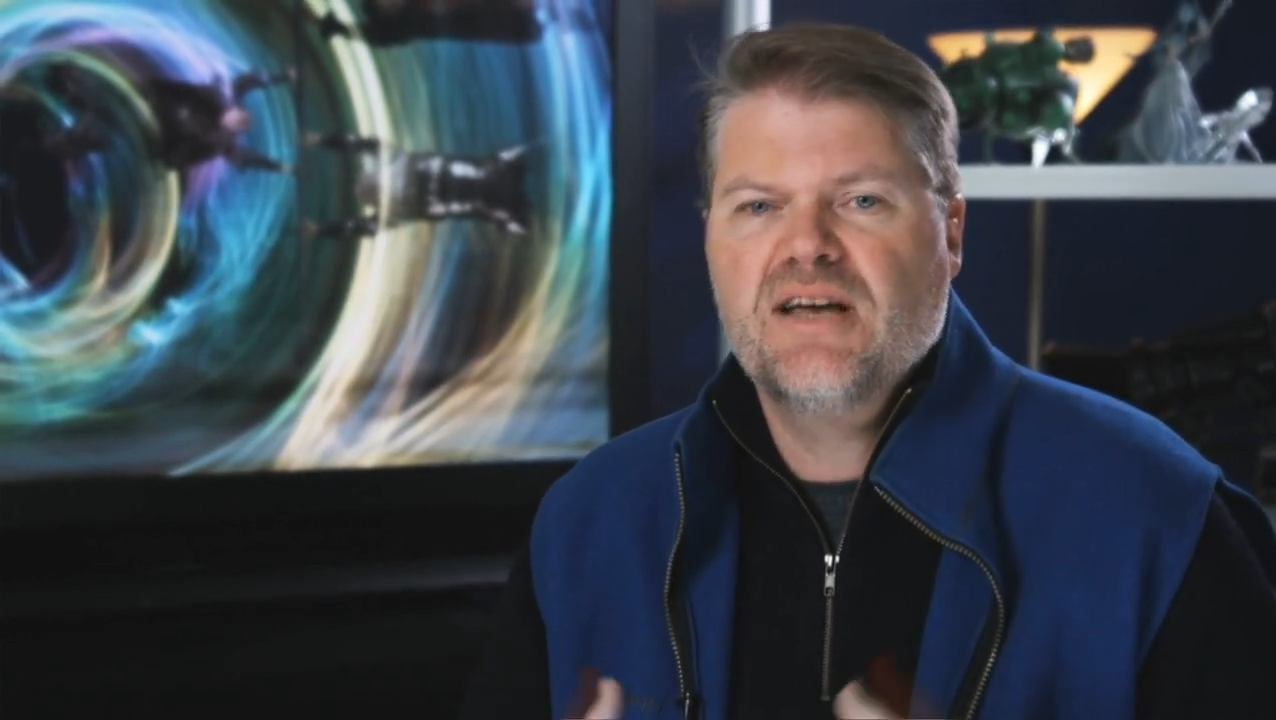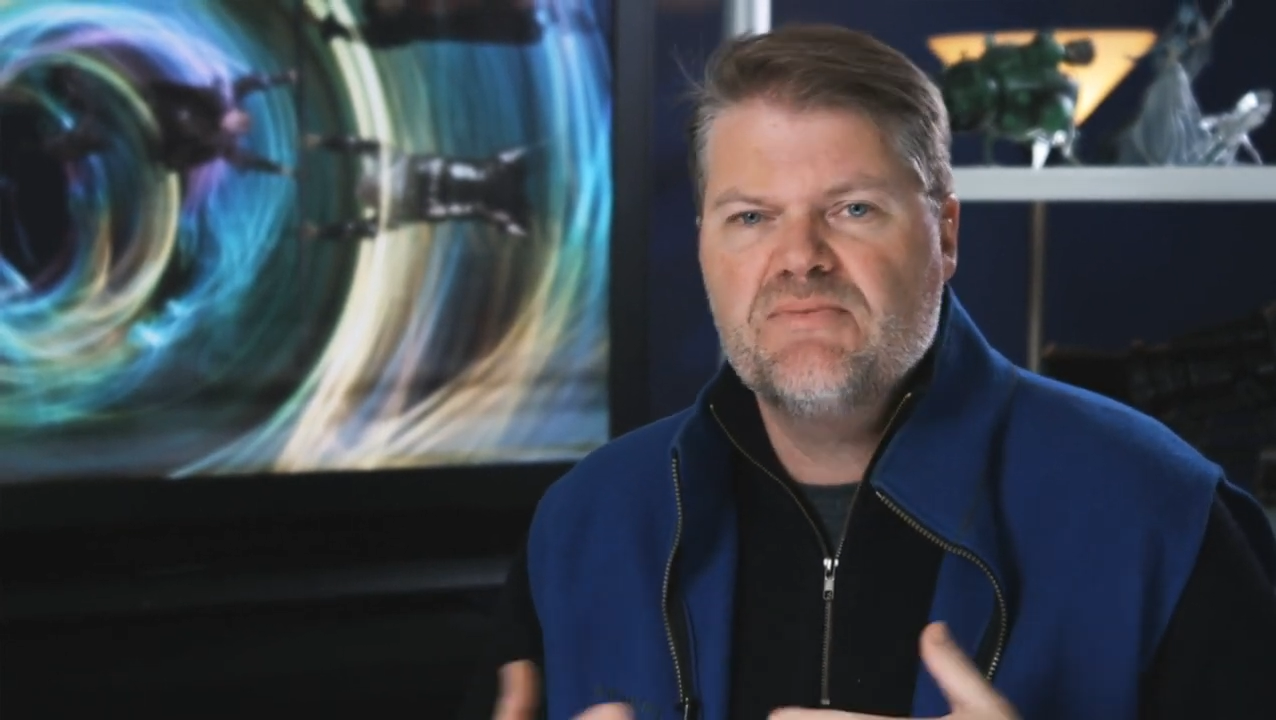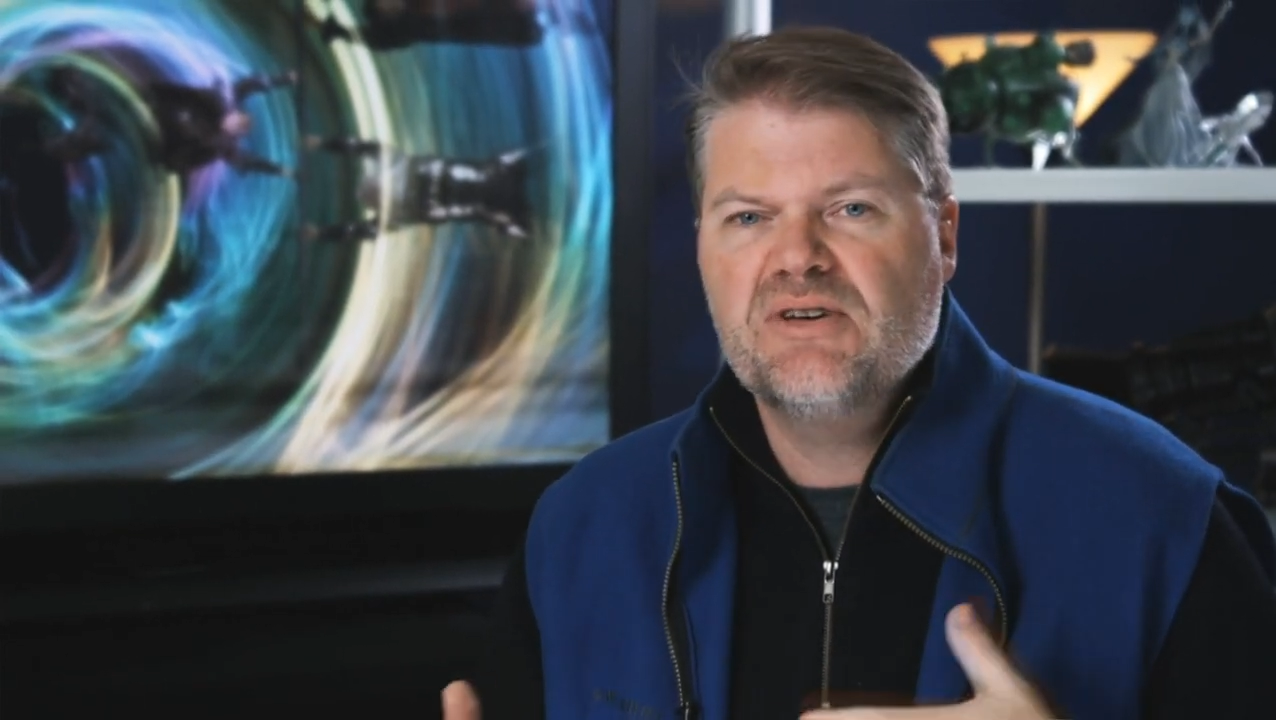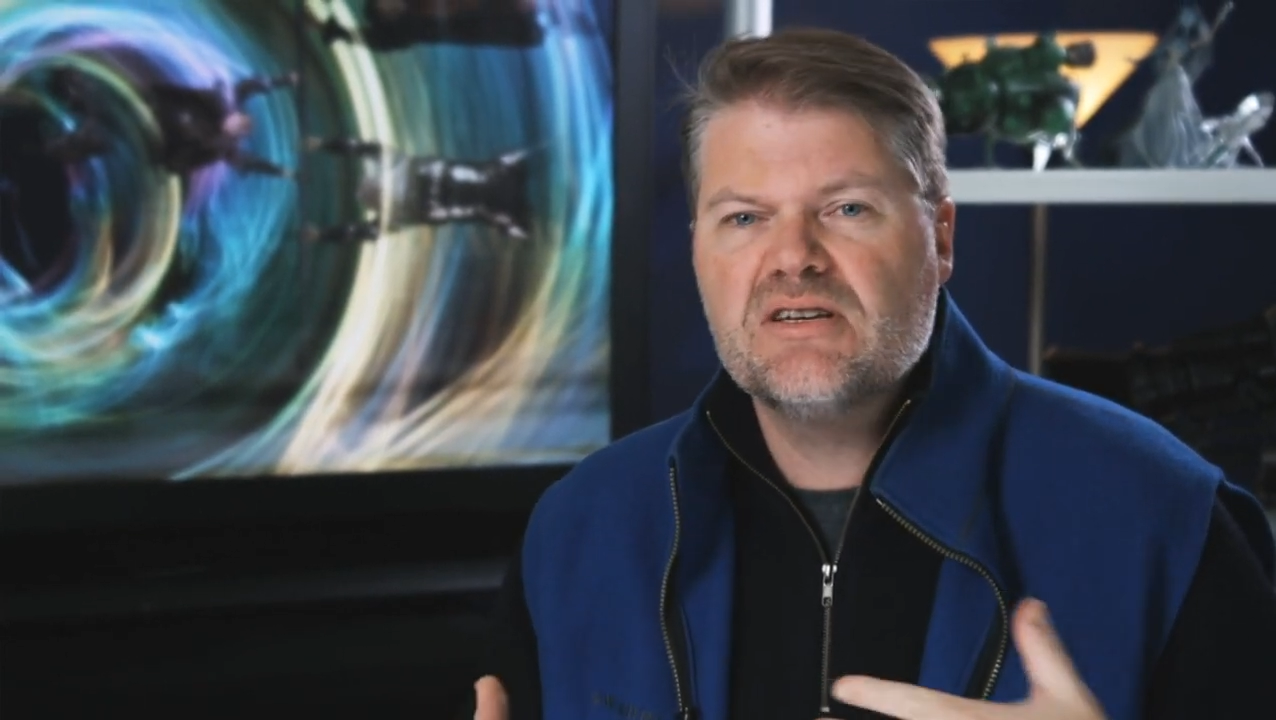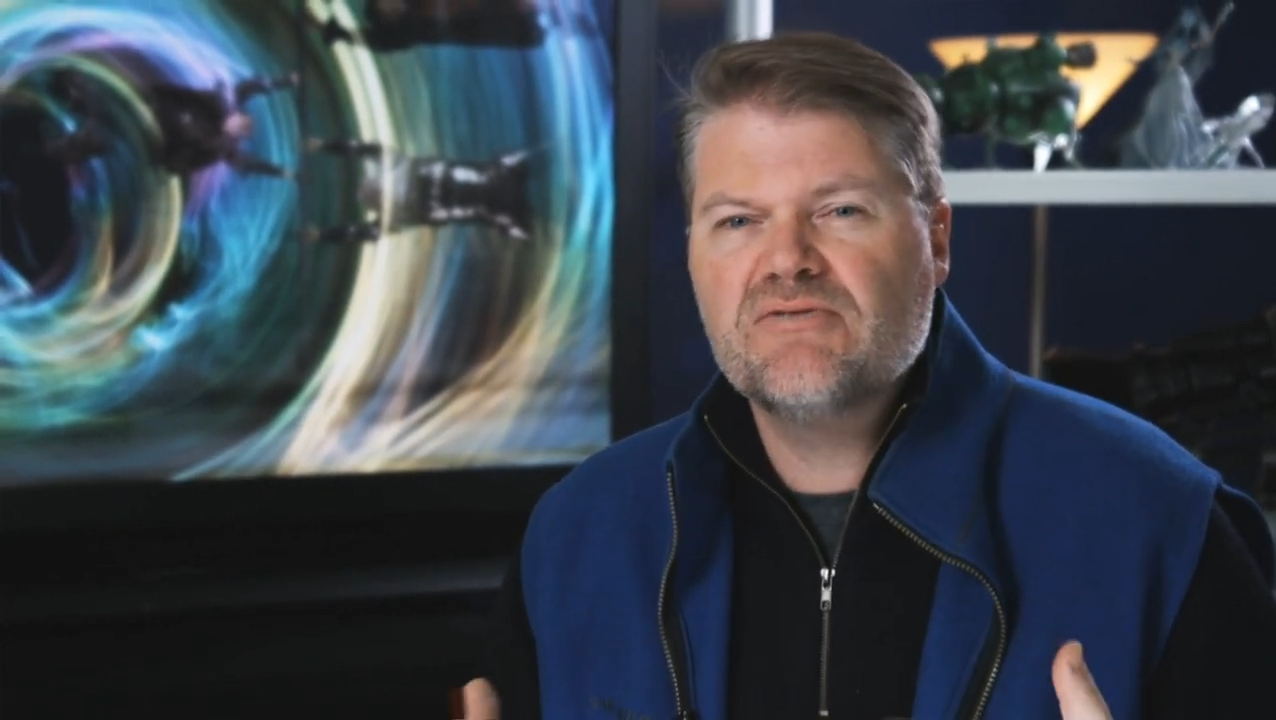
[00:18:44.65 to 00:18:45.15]
to
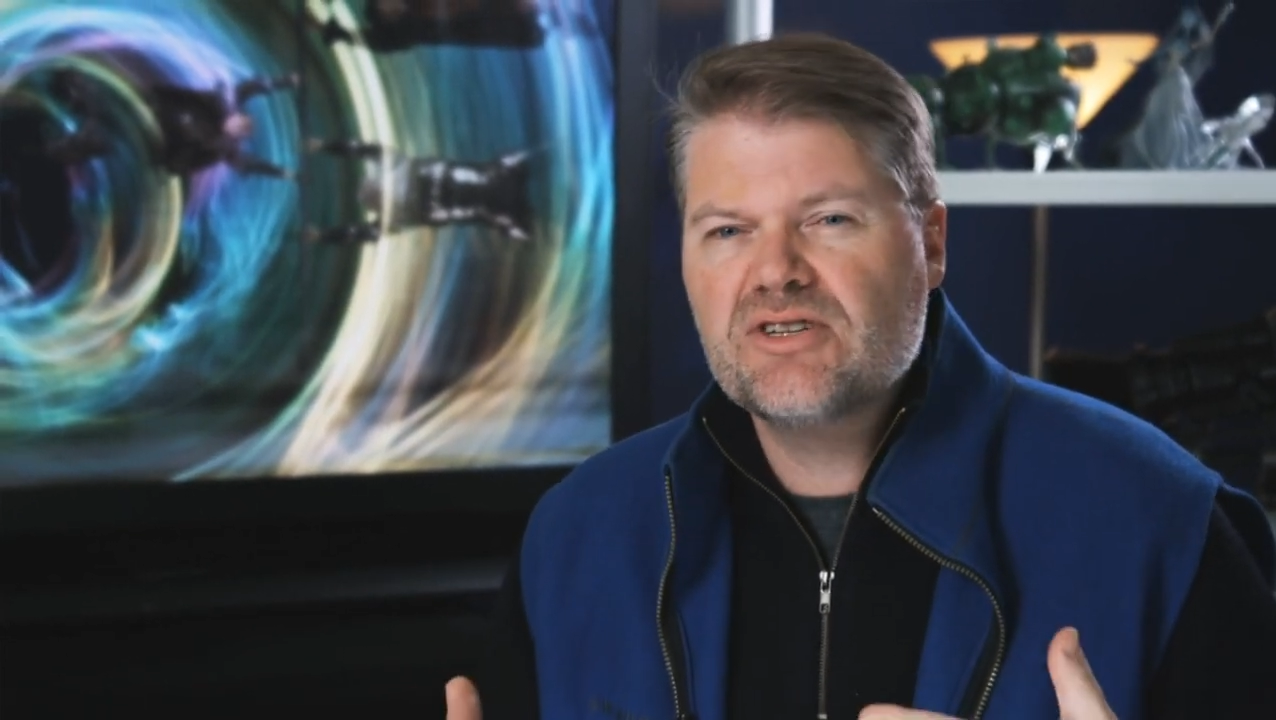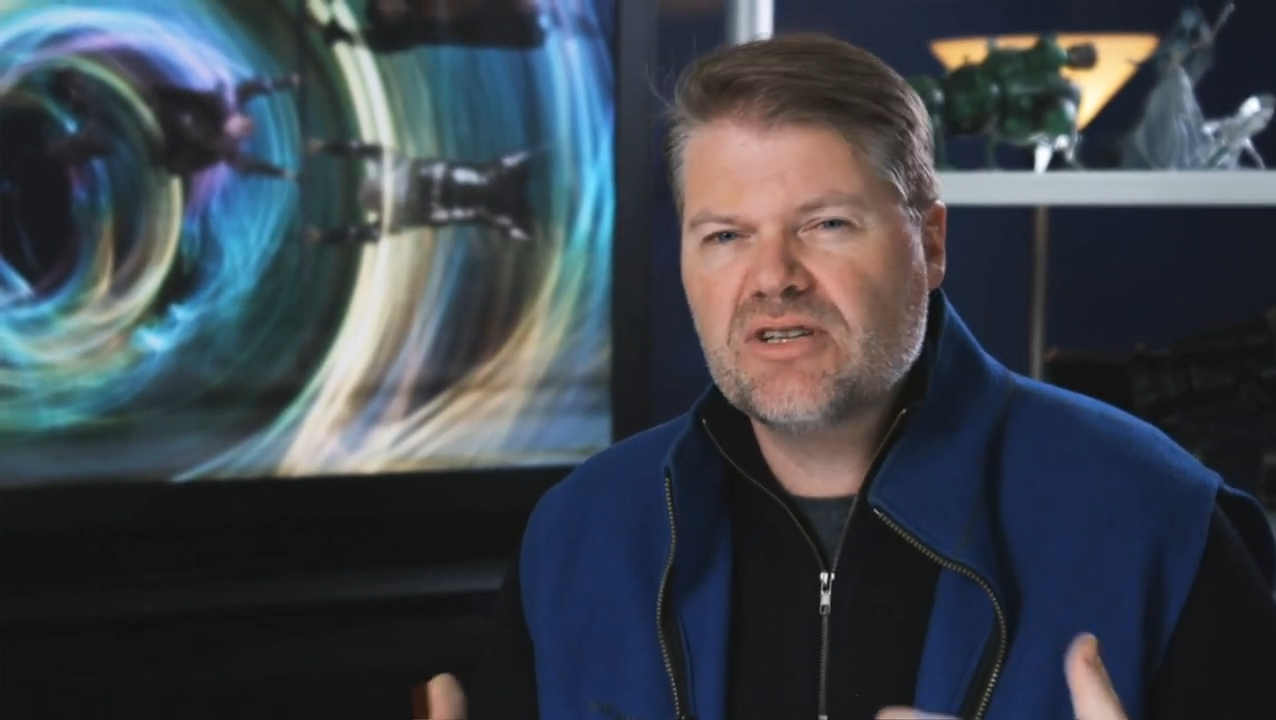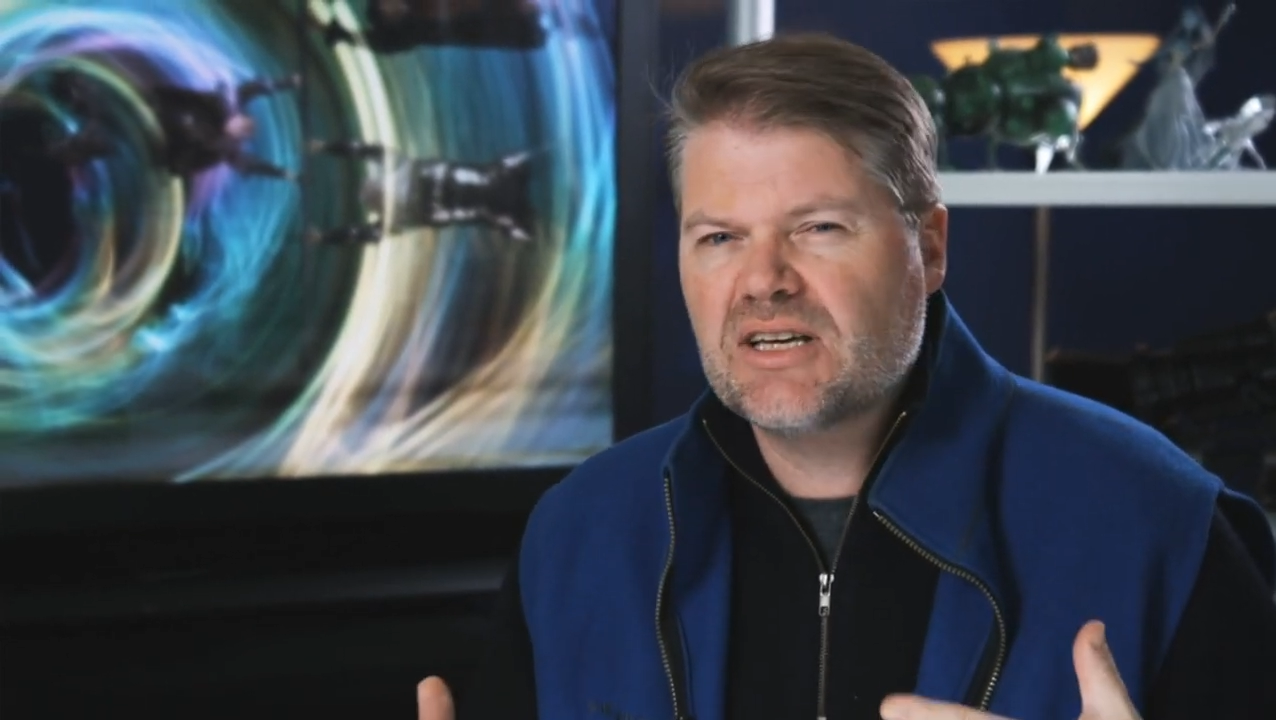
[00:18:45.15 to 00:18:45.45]
be individually